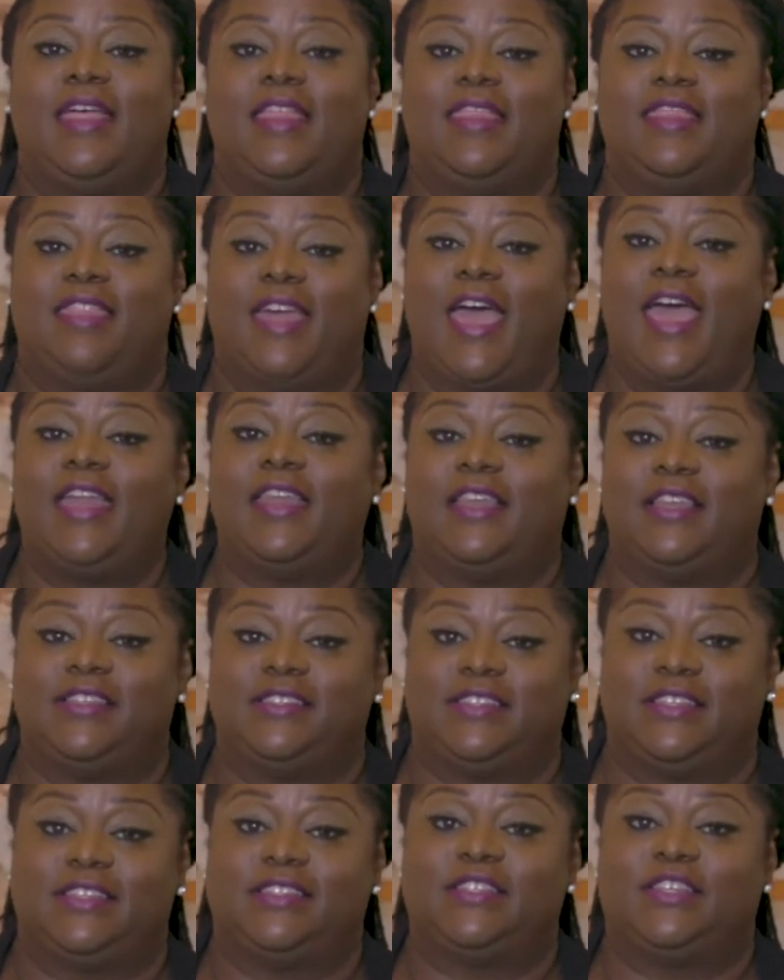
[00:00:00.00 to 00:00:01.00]
That
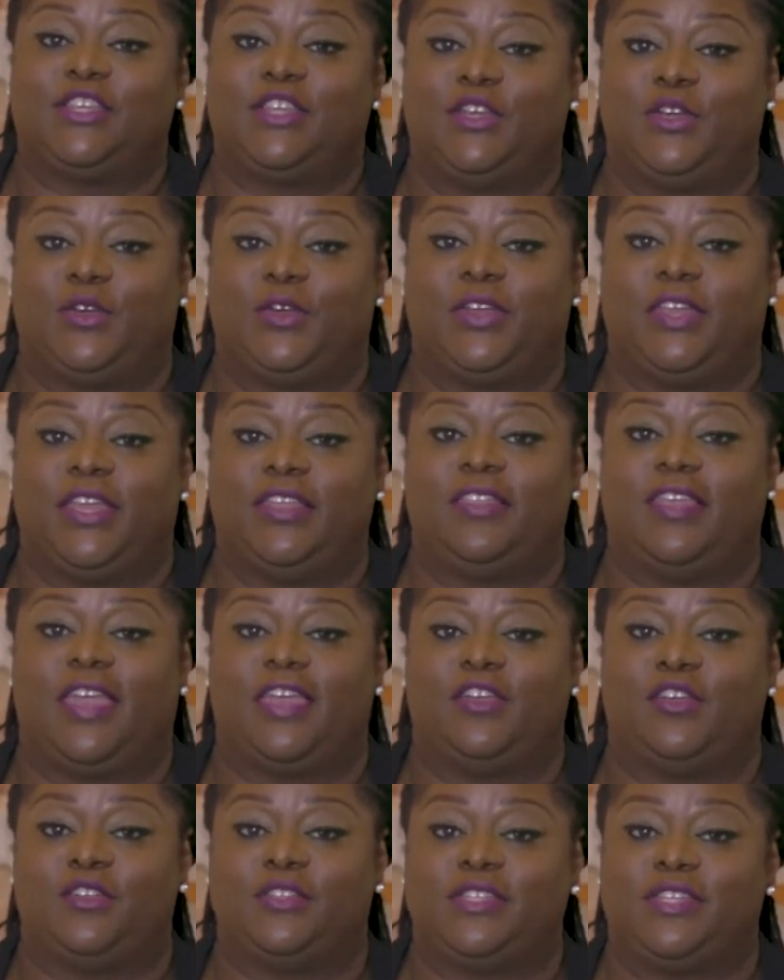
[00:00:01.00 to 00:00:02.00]
is the security
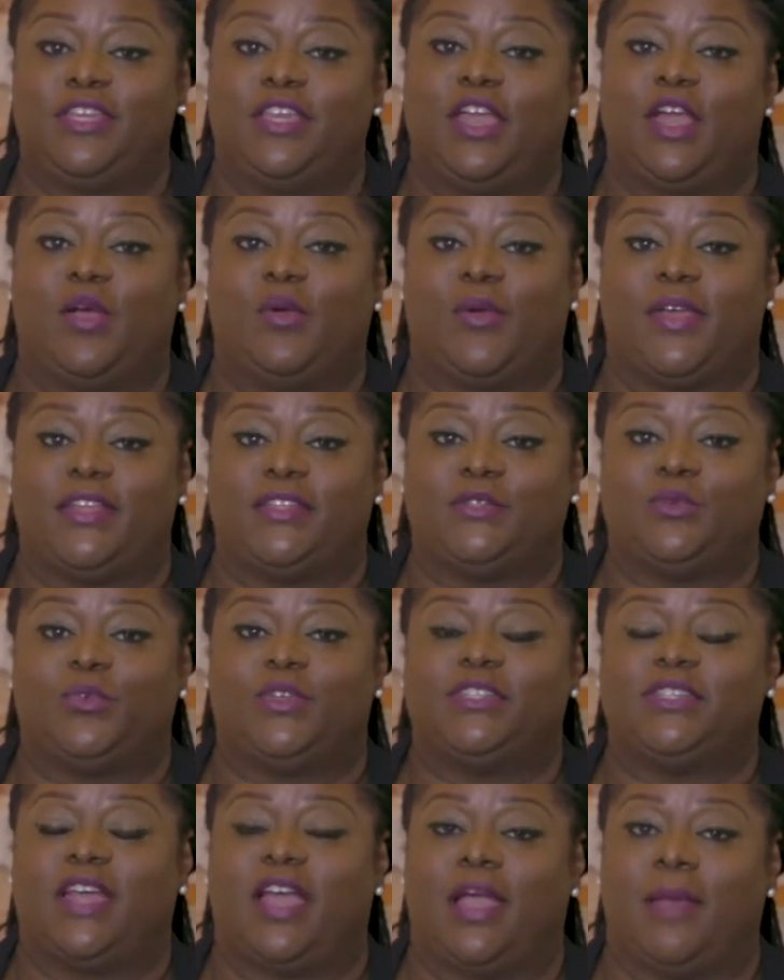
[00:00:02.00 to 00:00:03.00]
that your TRS
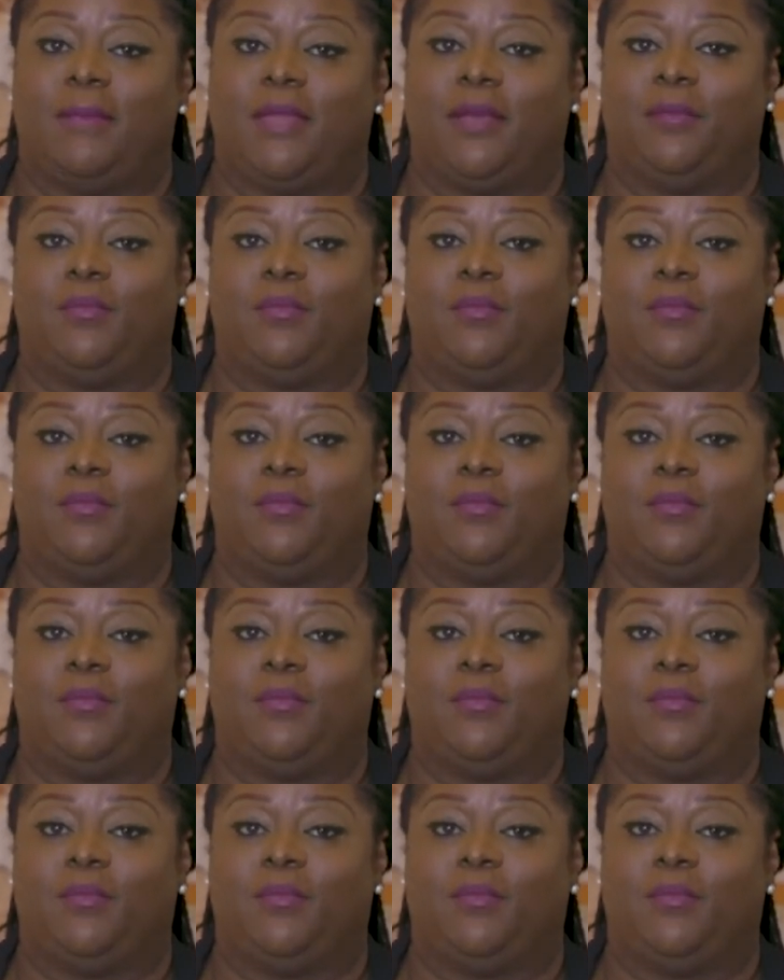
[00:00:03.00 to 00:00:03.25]
retirement